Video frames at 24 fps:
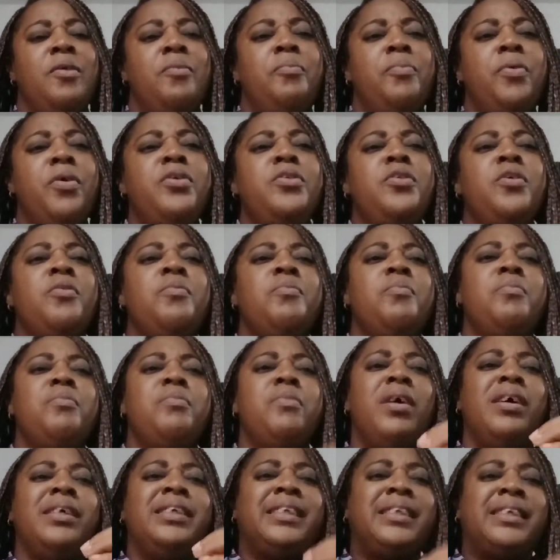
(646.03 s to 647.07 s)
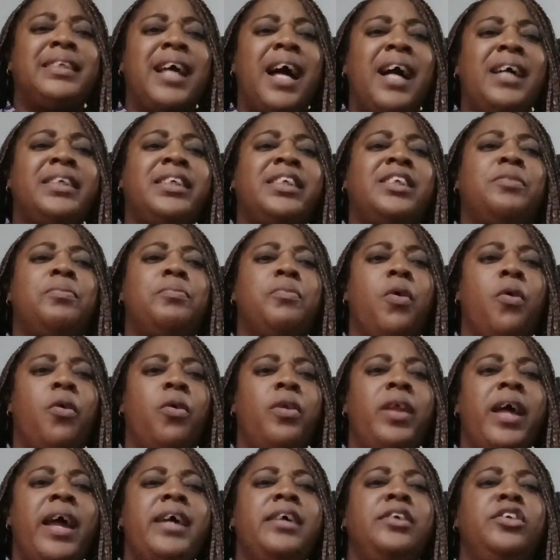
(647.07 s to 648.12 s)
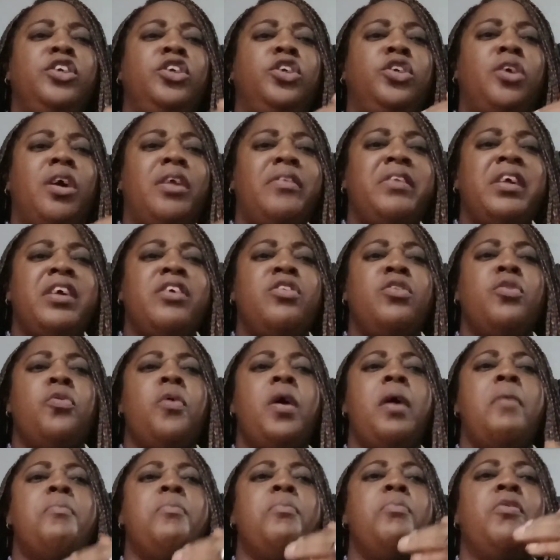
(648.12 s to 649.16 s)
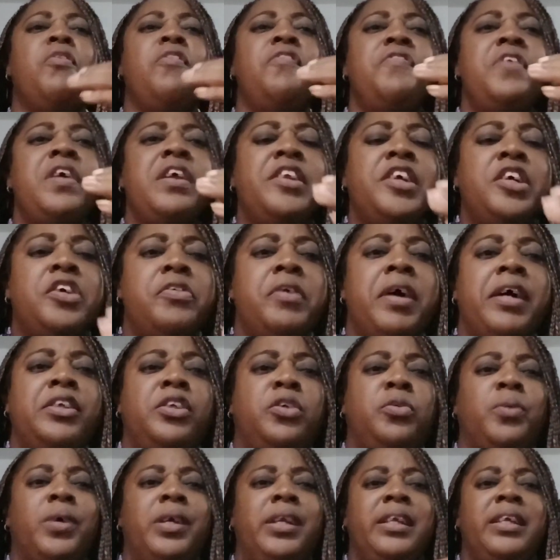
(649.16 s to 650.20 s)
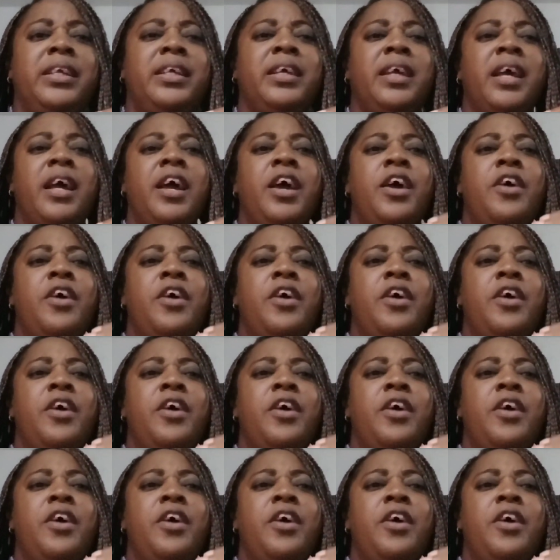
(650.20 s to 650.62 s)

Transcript: But you must start small. Ensure that you are moving gradually.